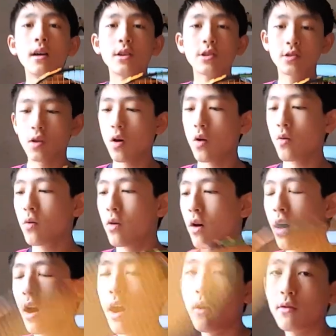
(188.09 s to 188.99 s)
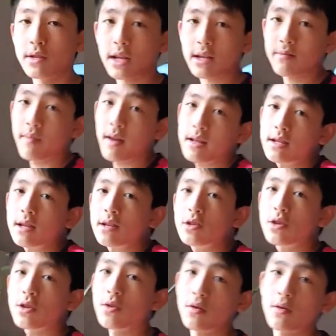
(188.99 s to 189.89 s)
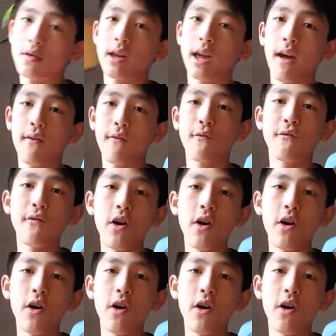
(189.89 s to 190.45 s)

So I was expecting to get